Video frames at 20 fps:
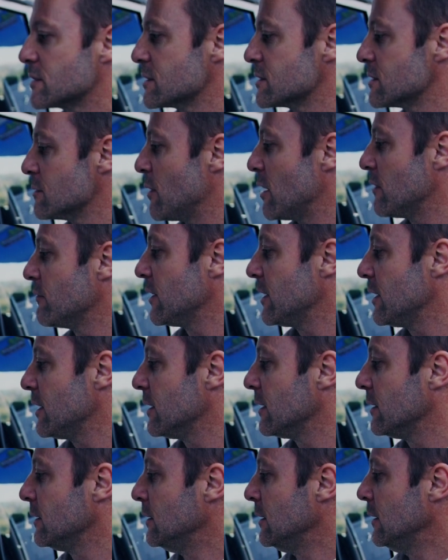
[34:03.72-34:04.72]
system over
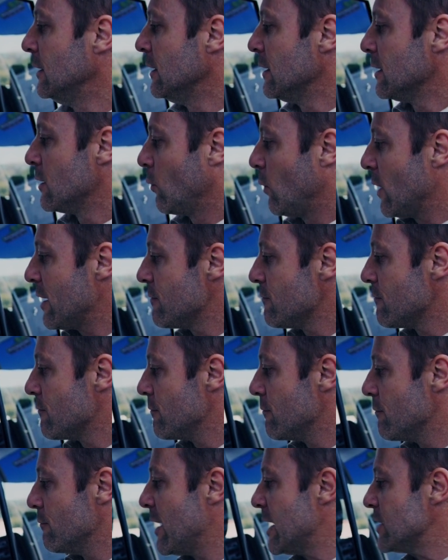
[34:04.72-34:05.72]
here. The
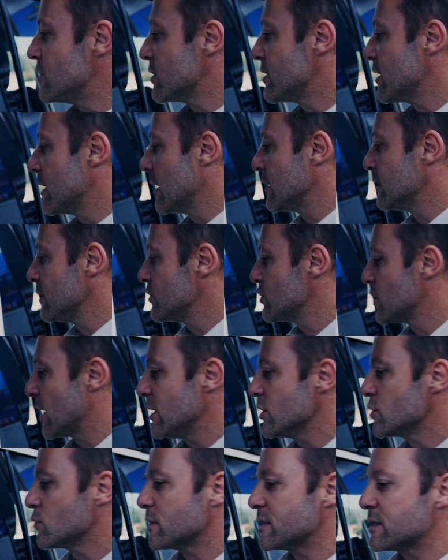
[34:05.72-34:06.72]
one major thing I did
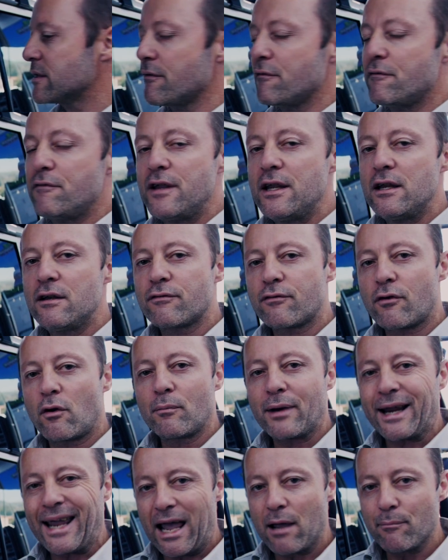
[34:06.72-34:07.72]
change was the feed
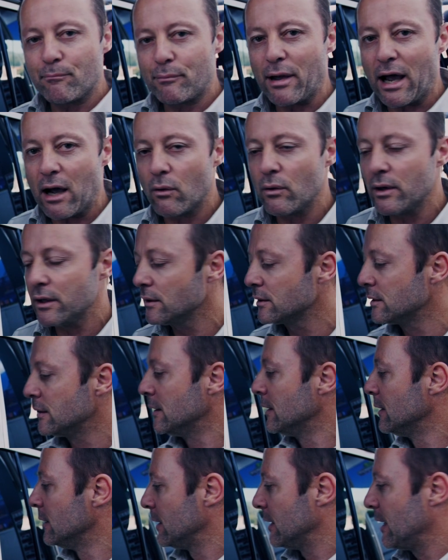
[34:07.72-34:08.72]
from camp power.
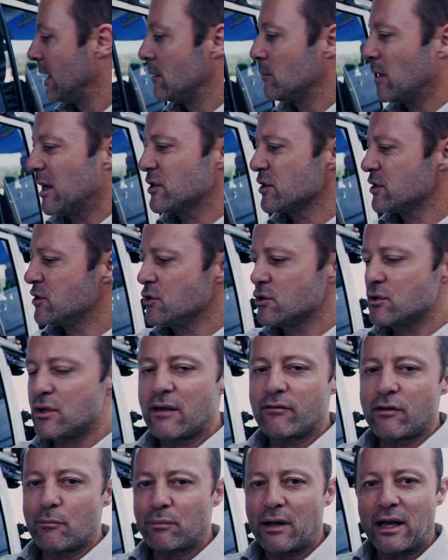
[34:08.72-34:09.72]
I just used
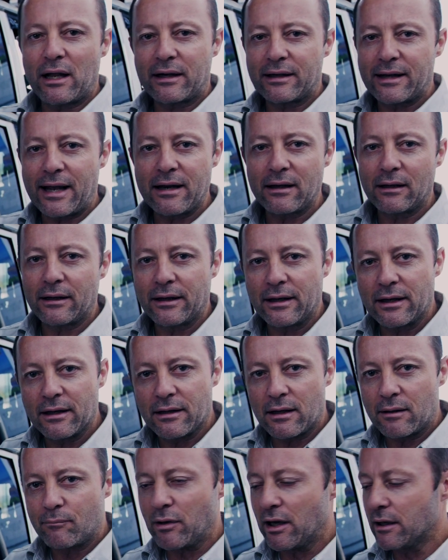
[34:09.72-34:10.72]
to have a plug dangling
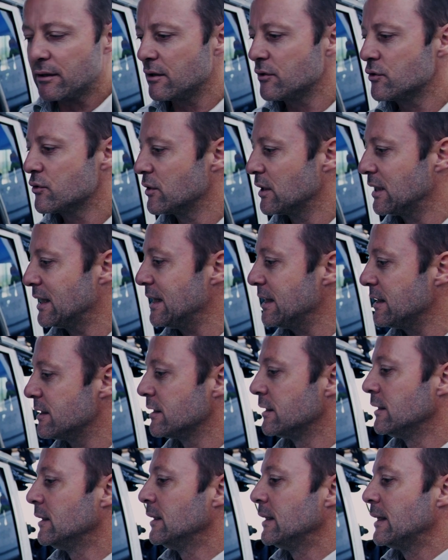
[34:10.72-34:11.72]
here that plugged into the
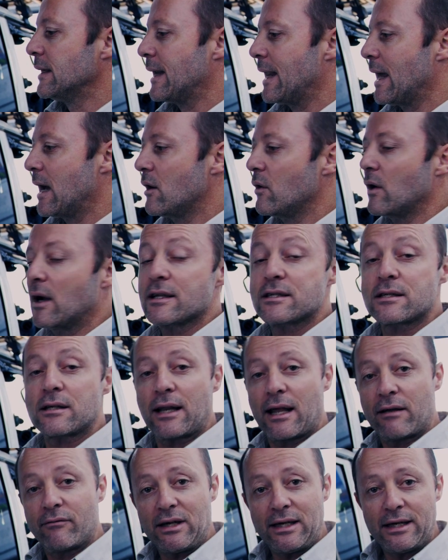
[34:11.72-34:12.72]
lead. Now I
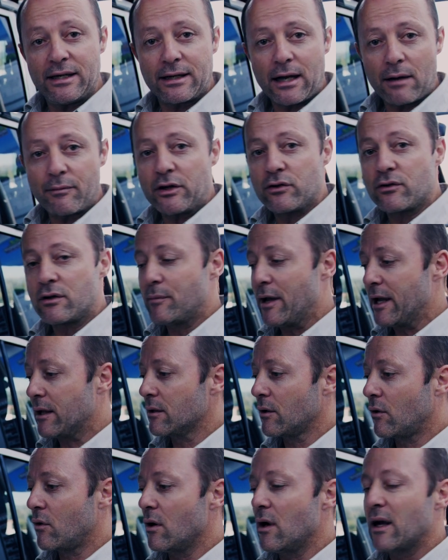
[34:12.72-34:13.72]
still have a lead coming to the back
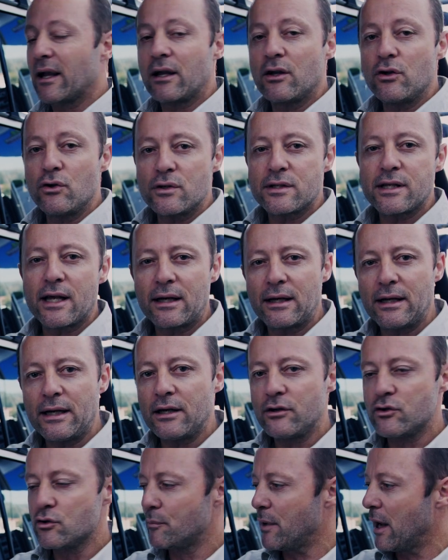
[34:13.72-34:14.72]
of the car. I can use that
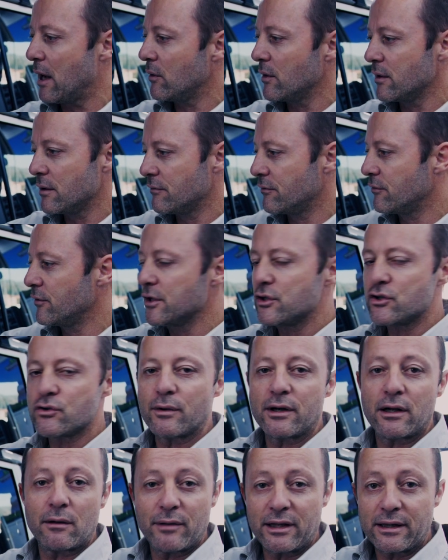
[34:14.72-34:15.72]
lead to power the fridge
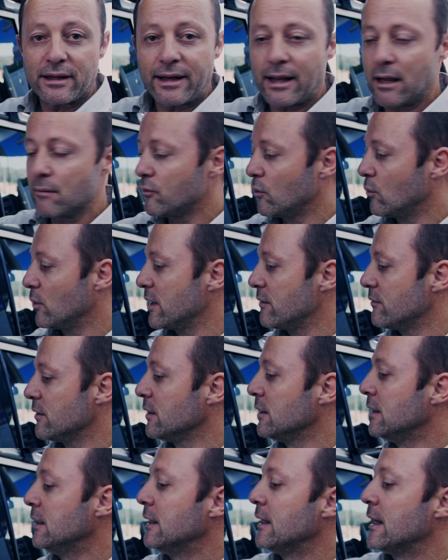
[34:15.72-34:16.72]
when I'm at the camp or whatever.
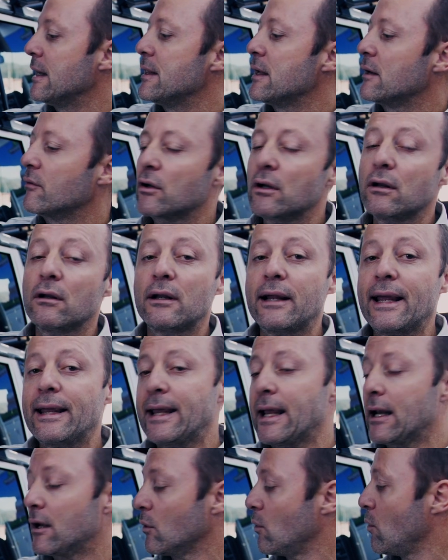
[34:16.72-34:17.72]
And then I've got a
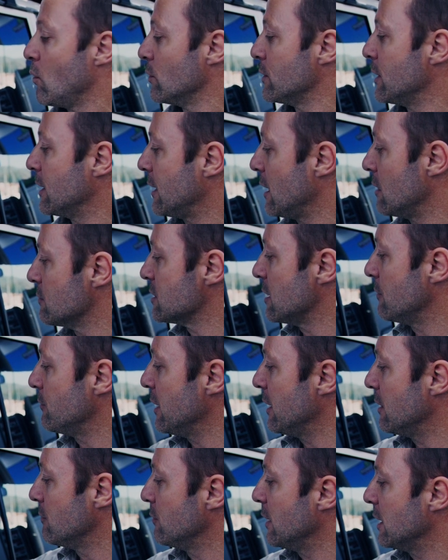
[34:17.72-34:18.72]
little kettle cord that comes
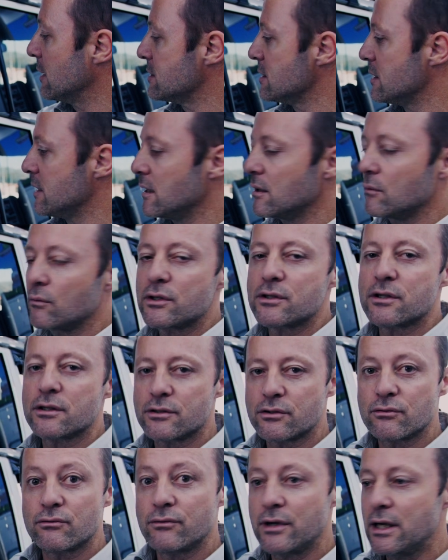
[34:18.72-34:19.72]
up here and plugs in here, which
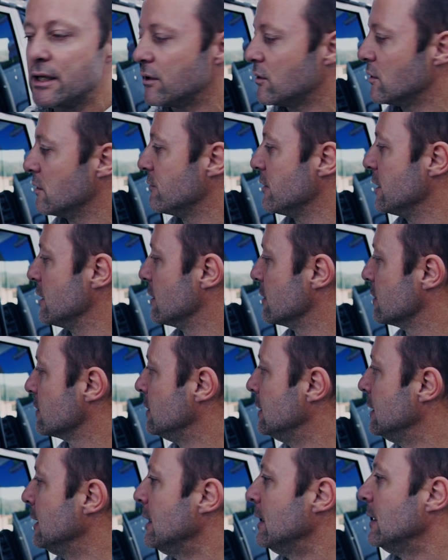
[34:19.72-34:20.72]
is really convenient.
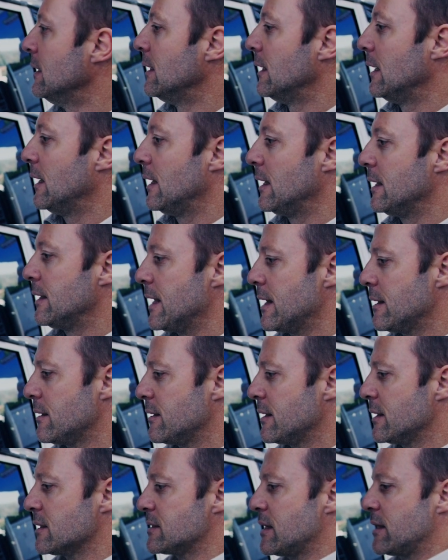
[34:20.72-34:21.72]
The other
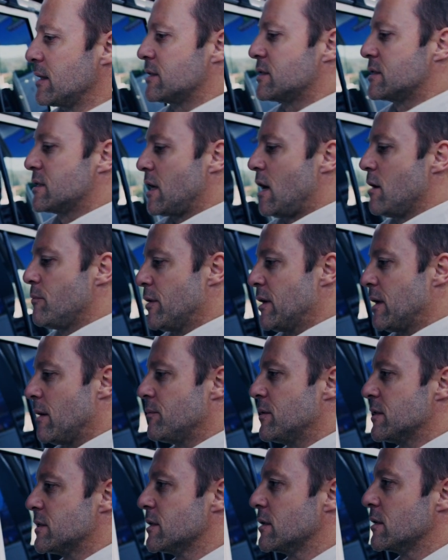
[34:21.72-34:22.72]
thing is that it's opened
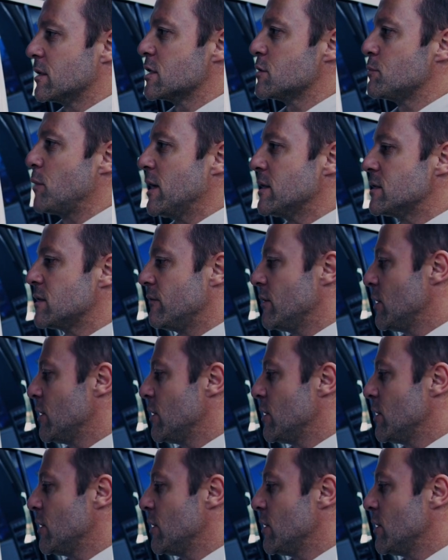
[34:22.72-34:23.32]
up this little space